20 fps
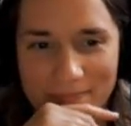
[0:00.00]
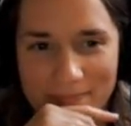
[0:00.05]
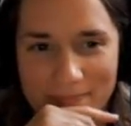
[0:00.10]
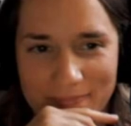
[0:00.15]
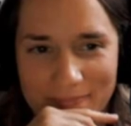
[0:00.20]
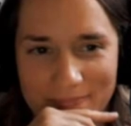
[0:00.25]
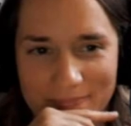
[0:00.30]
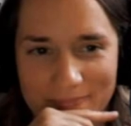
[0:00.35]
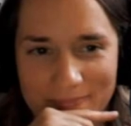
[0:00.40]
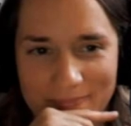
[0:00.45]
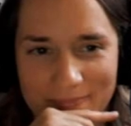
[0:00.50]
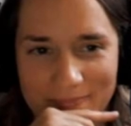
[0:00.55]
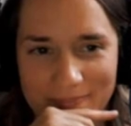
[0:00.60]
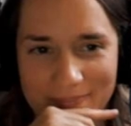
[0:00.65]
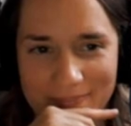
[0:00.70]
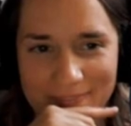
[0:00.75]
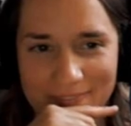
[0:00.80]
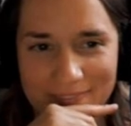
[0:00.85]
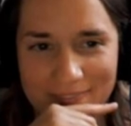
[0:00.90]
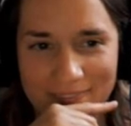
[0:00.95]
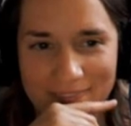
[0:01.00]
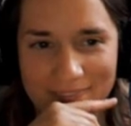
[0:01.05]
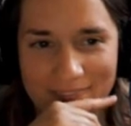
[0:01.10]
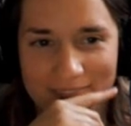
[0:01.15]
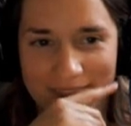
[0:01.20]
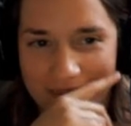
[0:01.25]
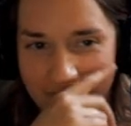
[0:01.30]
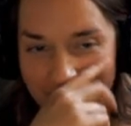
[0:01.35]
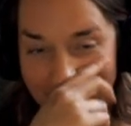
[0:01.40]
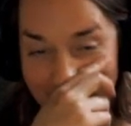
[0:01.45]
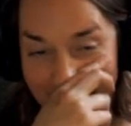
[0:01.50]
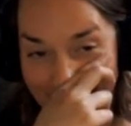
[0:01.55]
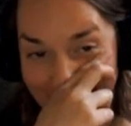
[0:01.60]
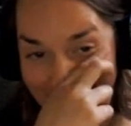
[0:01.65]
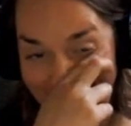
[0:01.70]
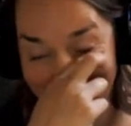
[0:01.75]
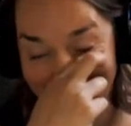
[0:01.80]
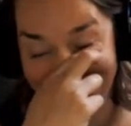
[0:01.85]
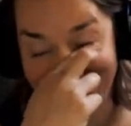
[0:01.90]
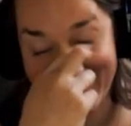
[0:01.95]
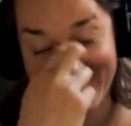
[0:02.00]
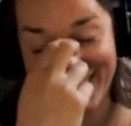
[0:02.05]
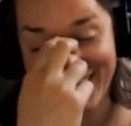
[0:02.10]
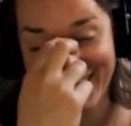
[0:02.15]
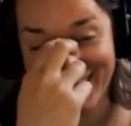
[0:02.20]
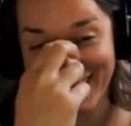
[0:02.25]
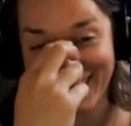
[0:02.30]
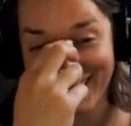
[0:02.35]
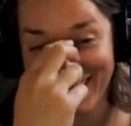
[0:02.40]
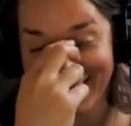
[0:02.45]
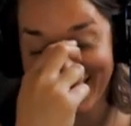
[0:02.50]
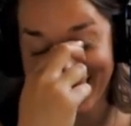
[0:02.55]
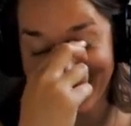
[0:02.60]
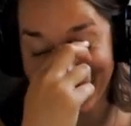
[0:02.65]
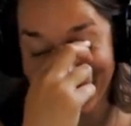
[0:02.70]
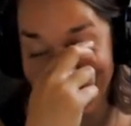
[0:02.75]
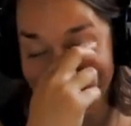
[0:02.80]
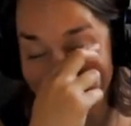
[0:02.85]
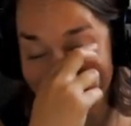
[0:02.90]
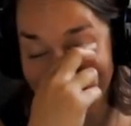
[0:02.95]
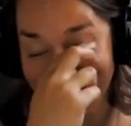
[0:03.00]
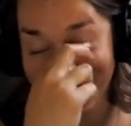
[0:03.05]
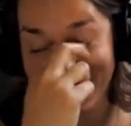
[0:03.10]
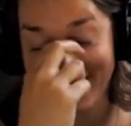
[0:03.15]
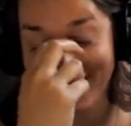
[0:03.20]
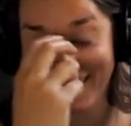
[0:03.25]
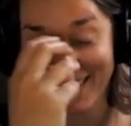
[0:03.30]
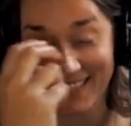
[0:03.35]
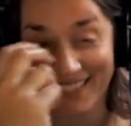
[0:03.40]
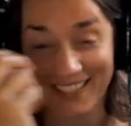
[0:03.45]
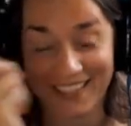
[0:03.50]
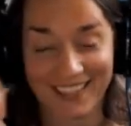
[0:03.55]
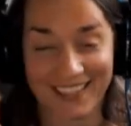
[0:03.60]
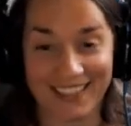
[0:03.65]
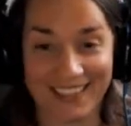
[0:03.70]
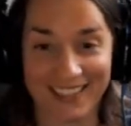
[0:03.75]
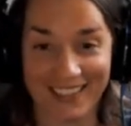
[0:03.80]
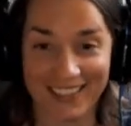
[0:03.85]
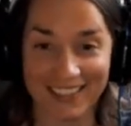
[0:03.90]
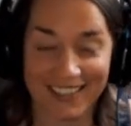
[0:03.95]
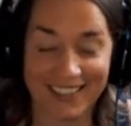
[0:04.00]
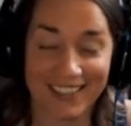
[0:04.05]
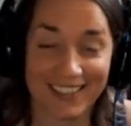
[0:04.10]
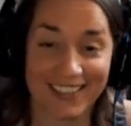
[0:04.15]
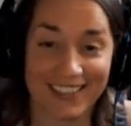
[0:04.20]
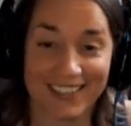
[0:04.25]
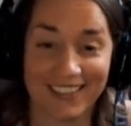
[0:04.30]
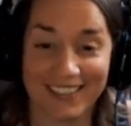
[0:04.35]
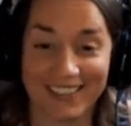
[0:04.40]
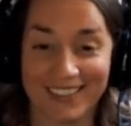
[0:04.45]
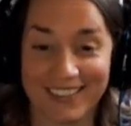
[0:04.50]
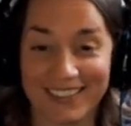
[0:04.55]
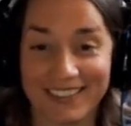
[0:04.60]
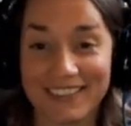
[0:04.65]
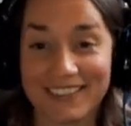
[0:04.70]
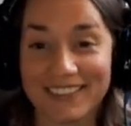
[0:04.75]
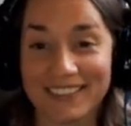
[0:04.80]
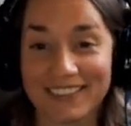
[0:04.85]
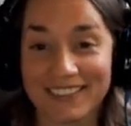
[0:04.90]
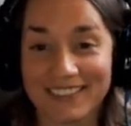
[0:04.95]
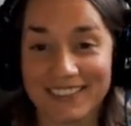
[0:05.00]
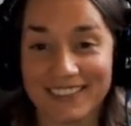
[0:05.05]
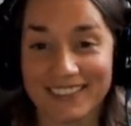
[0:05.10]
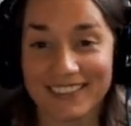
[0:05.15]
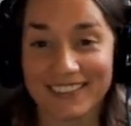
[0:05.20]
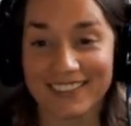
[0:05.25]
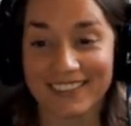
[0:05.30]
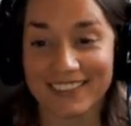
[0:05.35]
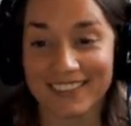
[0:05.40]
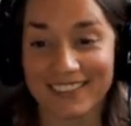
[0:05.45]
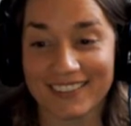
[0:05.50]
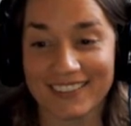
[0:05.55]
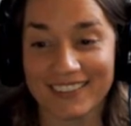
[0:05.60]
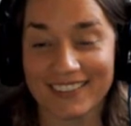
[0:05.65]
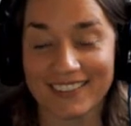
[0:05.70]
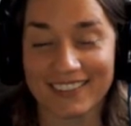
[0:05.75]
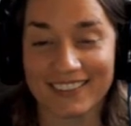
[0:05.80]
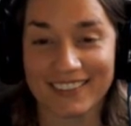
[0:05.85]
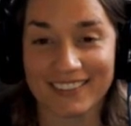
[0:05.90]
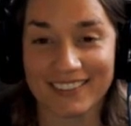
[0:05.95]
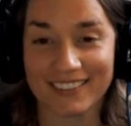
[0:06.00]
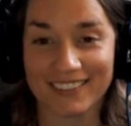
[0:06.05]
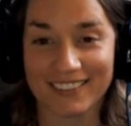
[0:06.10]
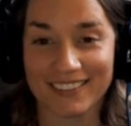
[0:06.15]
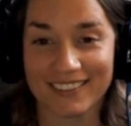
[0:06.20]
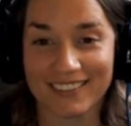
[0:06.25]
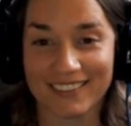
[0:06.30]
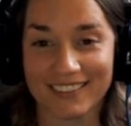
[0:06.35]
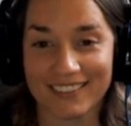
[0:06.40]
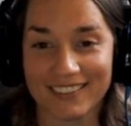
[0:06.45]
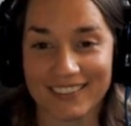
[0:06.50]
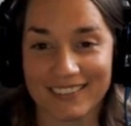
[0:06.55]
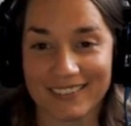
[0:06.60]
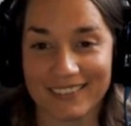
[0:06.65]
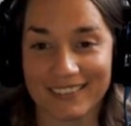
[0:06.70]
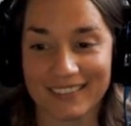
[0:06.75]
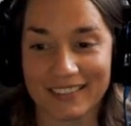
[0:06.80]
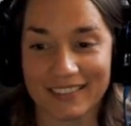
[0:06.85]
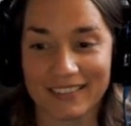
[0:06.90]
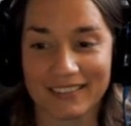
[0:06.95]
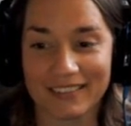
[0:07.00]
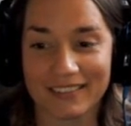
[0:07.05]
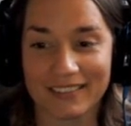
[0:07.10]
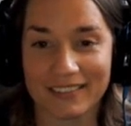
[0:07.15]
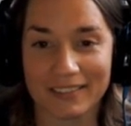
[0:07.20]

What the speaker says: The person shown says nothing.